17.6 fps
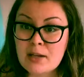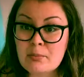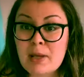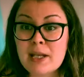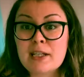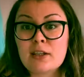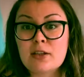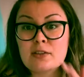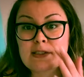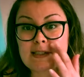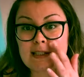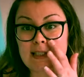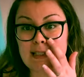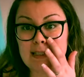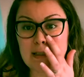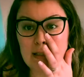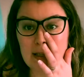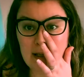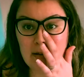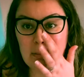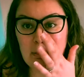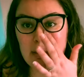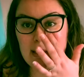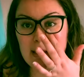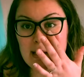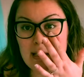Make your skin
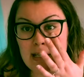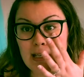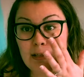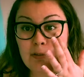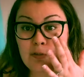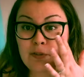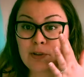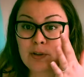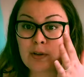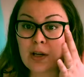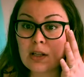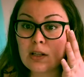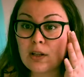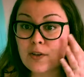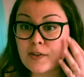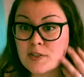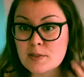appear and feel a lot